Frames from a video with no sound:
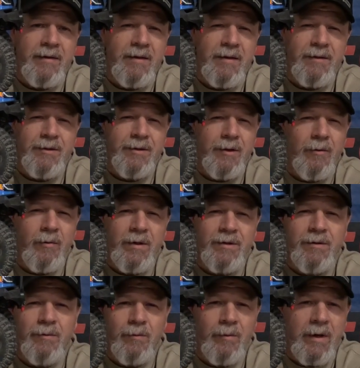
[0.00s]
the Endura
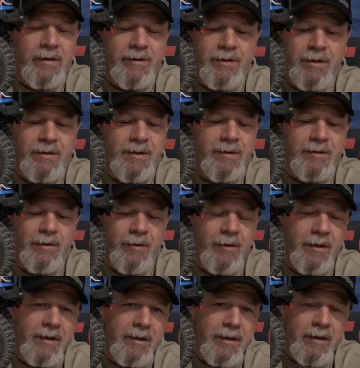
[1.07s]
ones run just as
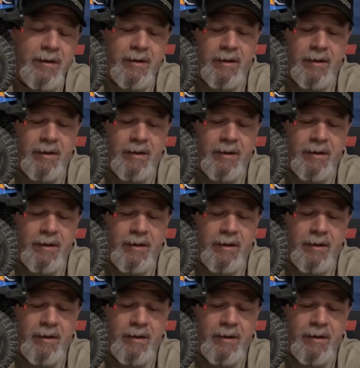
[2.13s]
good.